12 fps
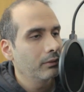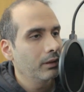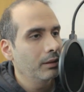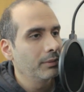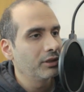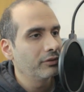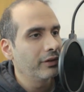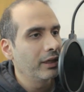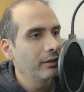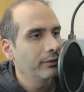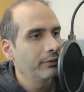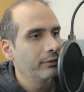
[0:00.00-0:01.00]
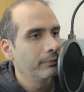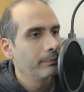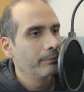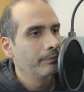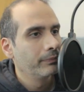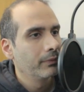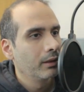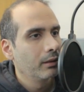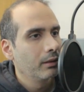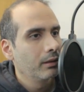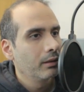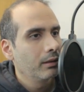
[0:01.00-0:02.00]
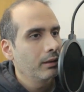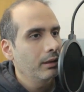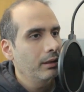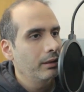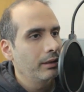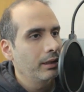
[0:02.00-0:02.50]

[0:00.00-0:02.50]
files. And